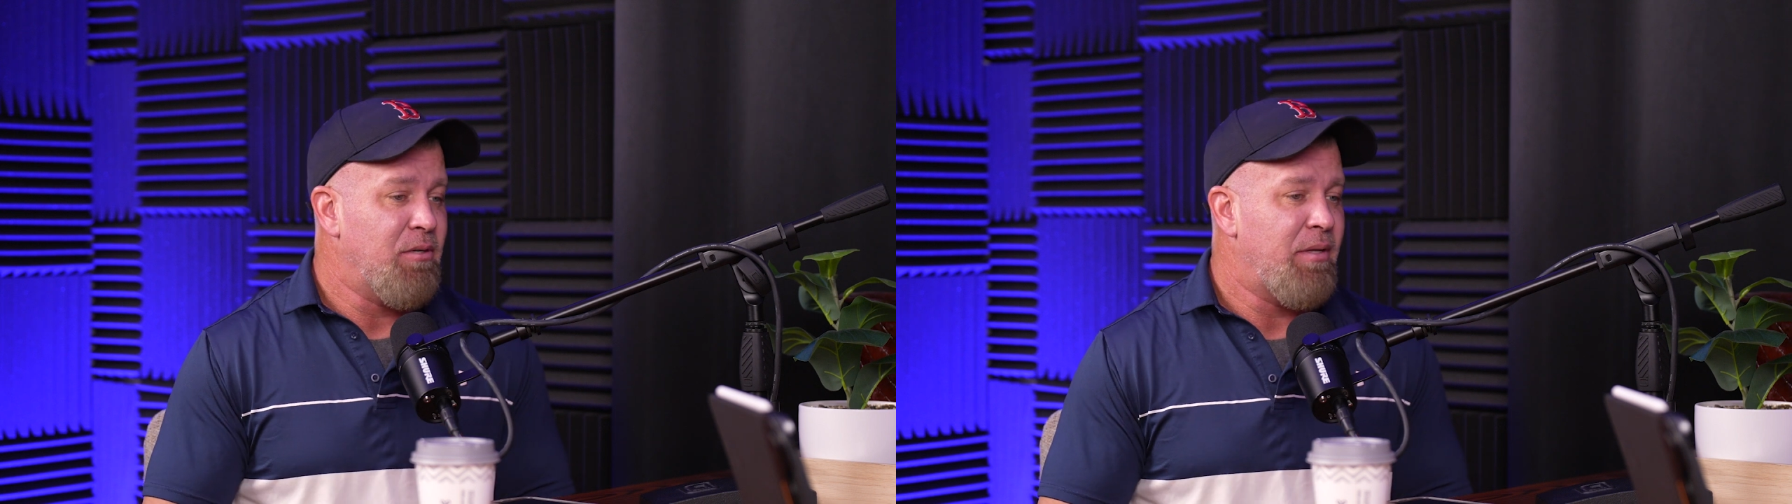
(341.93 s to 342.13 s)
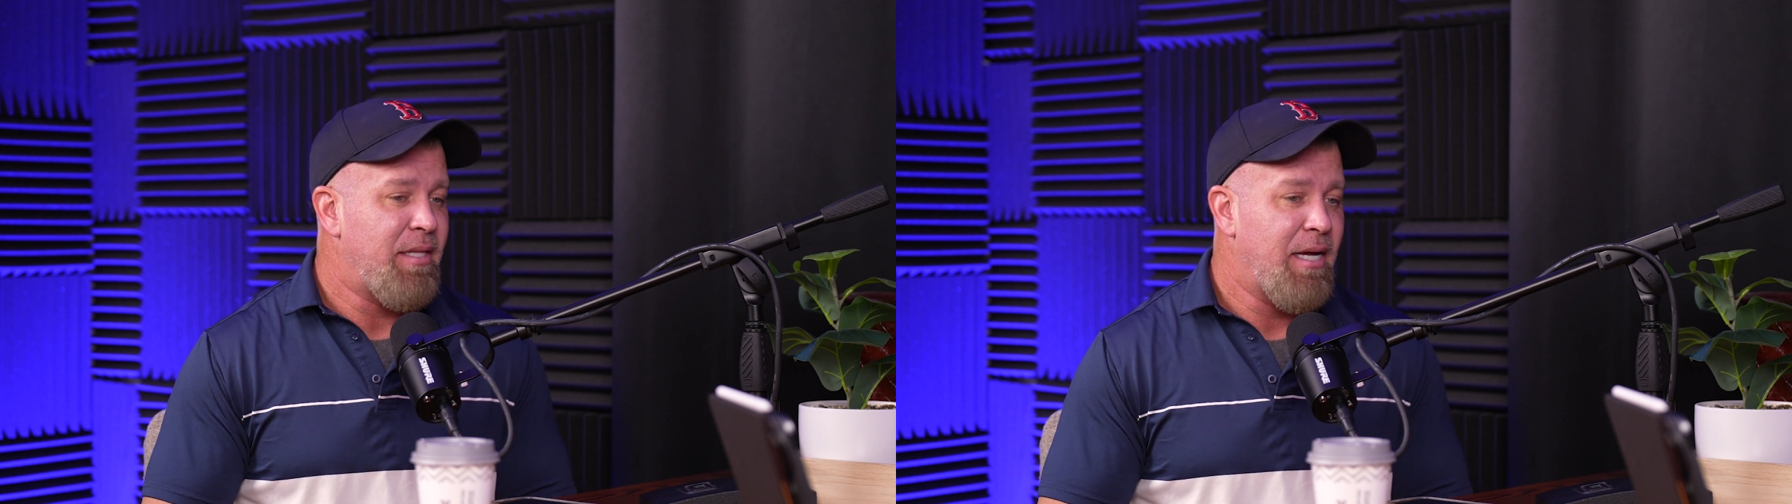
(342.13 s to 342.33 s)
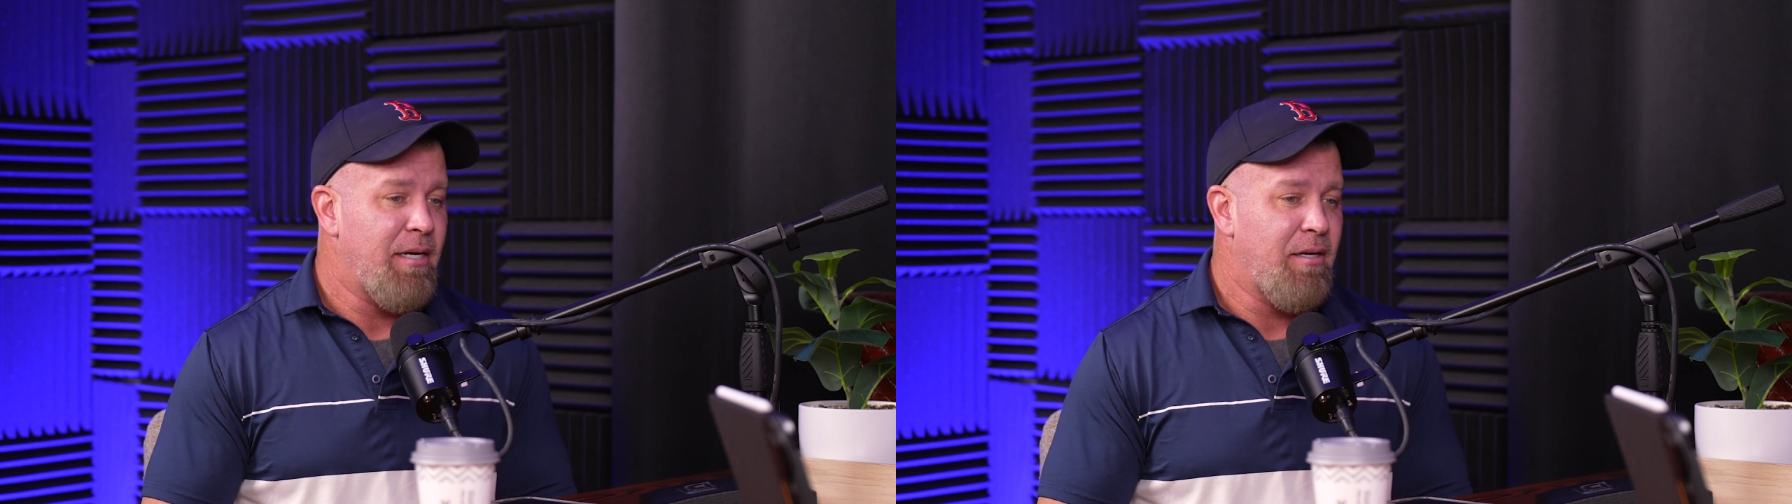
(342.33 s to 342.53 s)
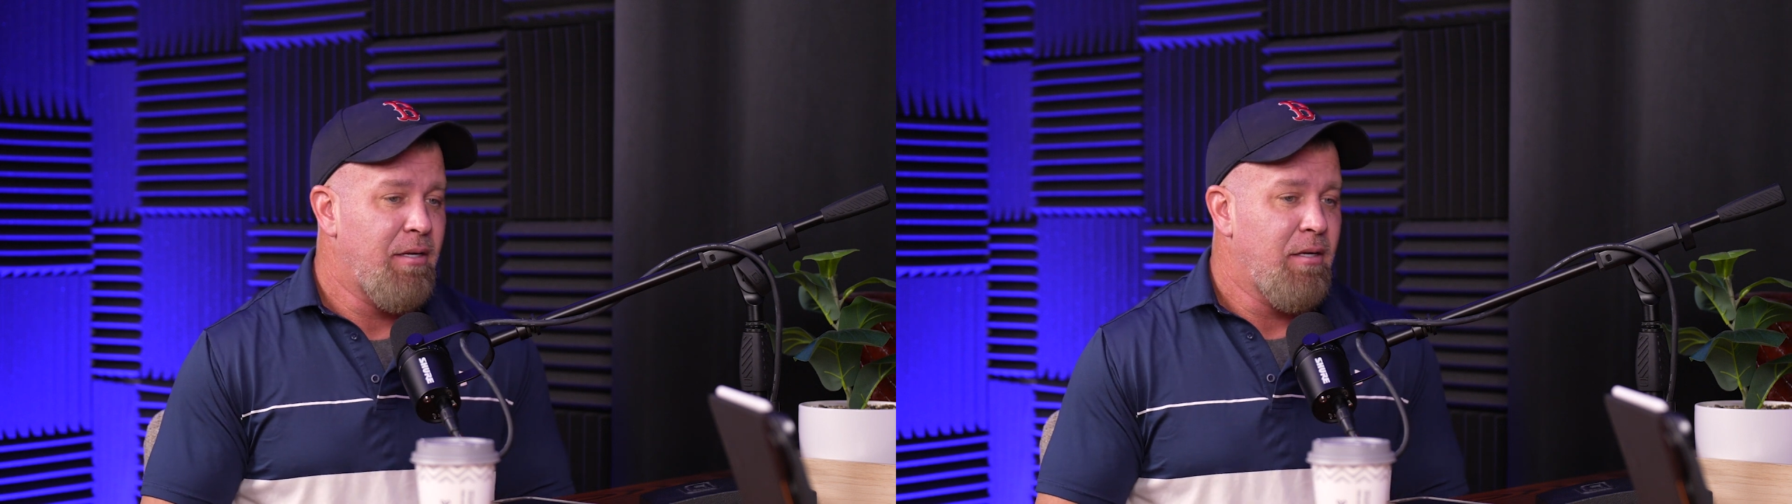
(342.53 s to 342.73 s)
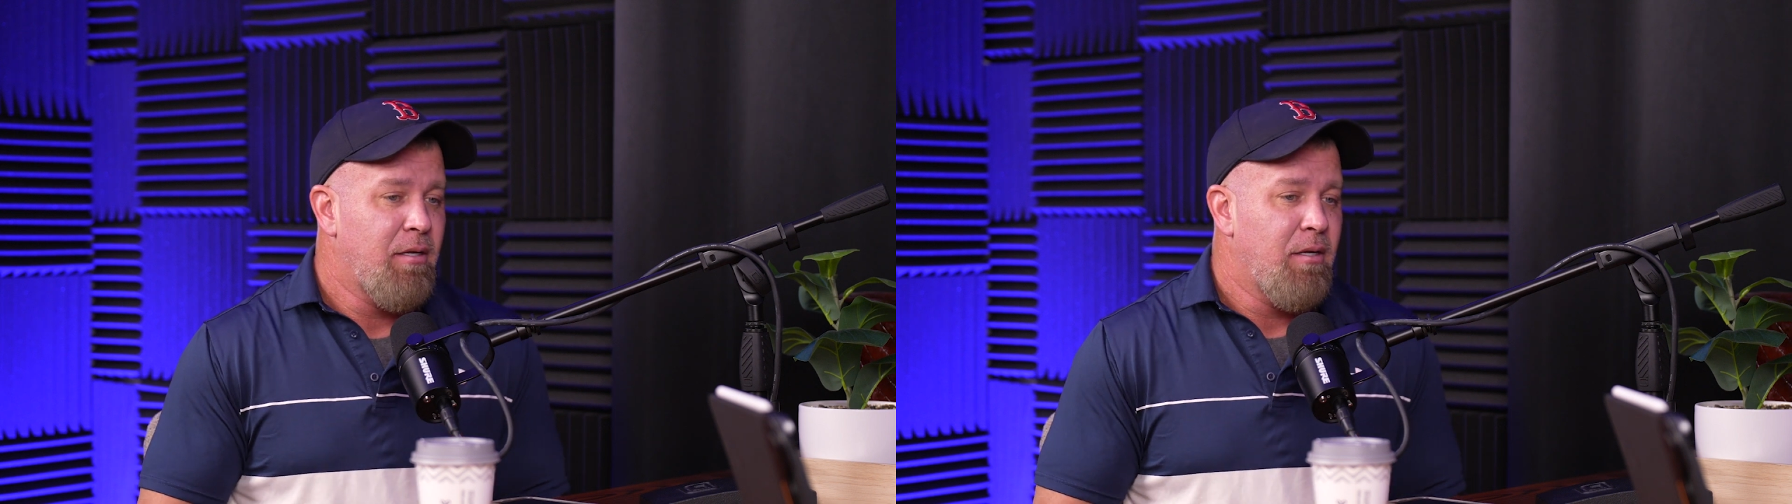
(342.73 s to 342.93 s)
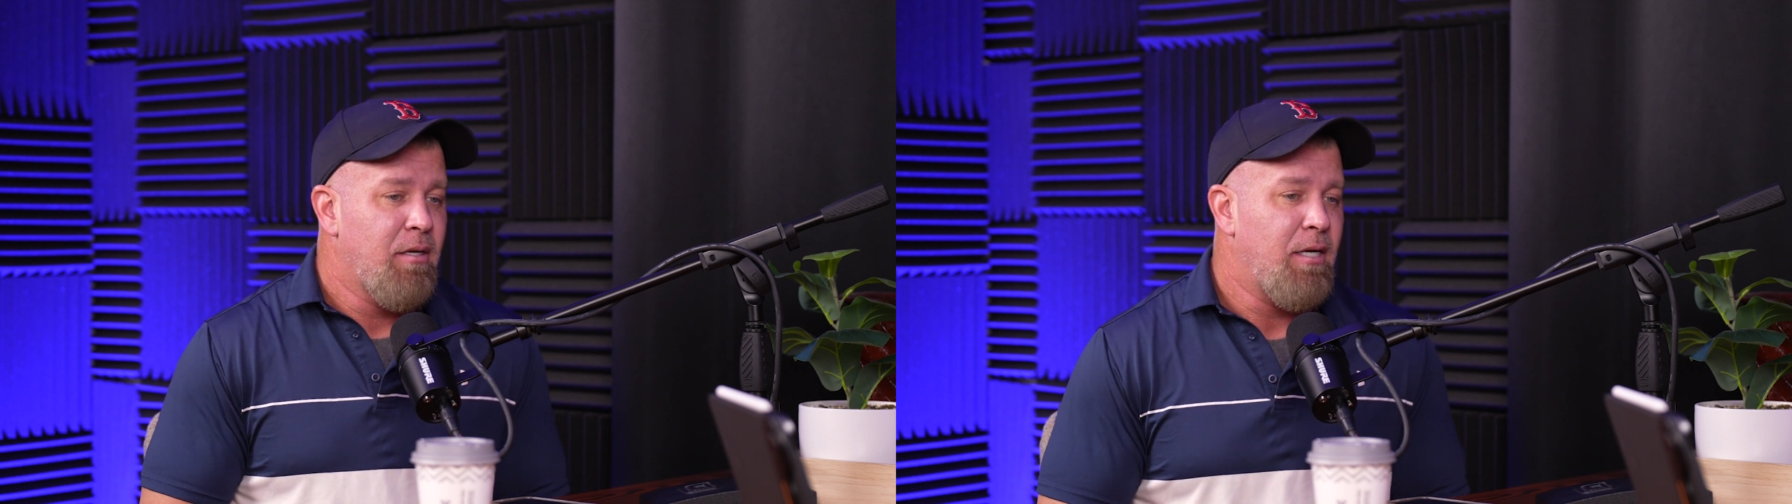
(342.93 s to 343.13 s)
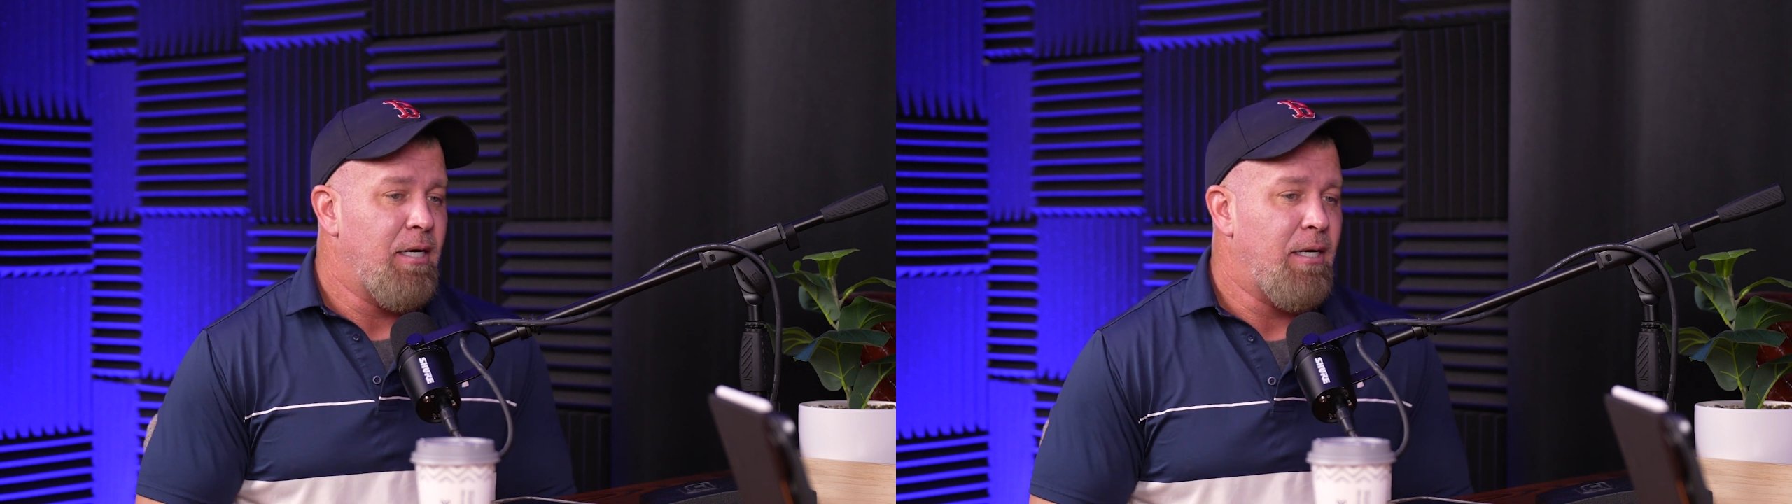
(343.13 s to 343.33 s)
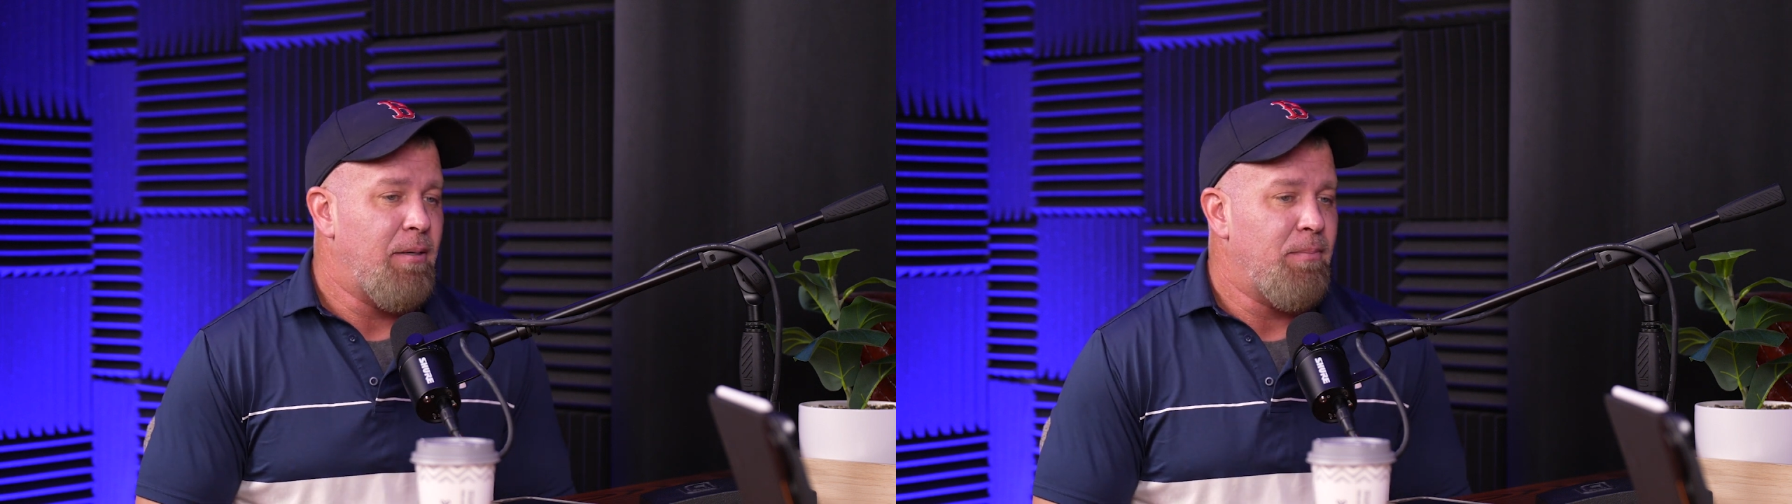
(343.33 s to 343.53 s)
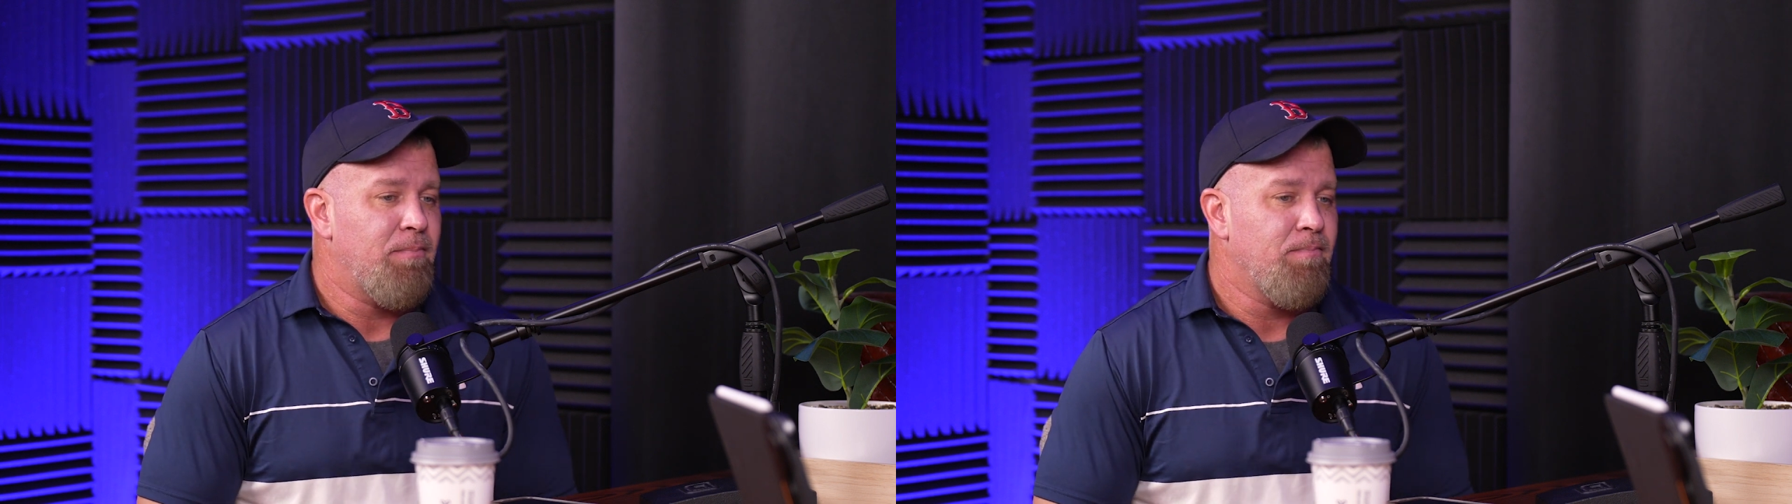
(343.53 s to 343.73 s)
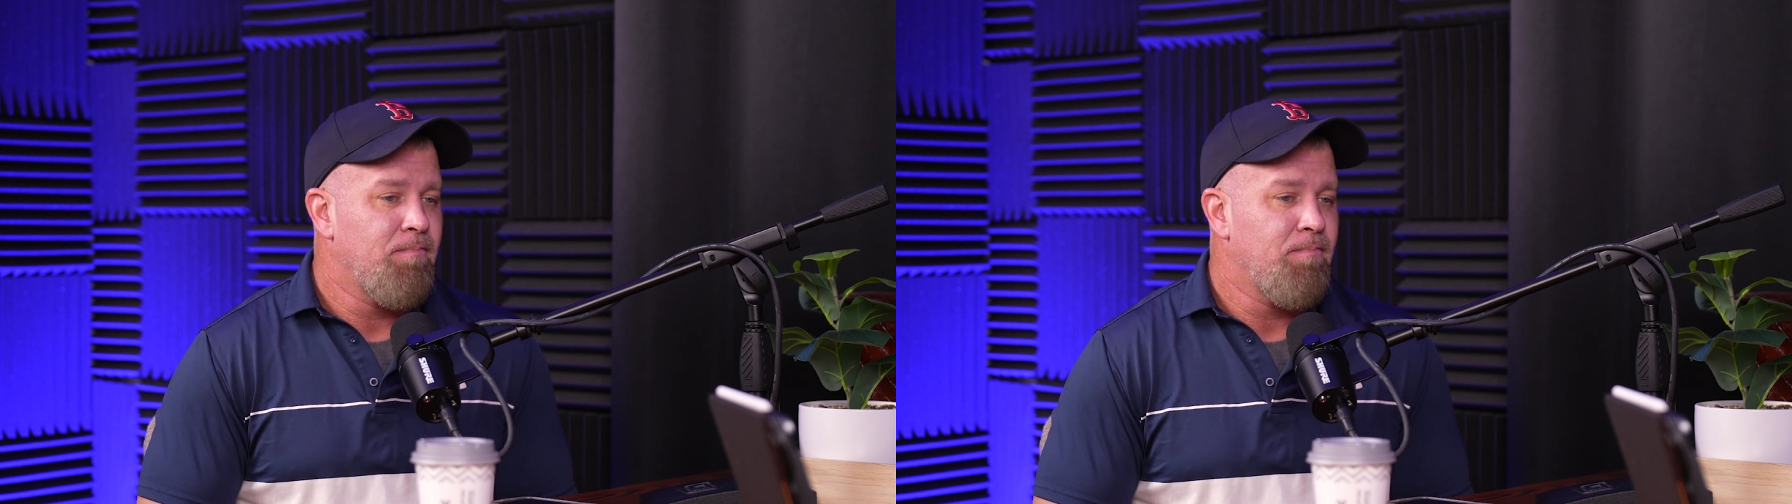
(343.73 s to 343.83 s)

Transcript: with that. Um,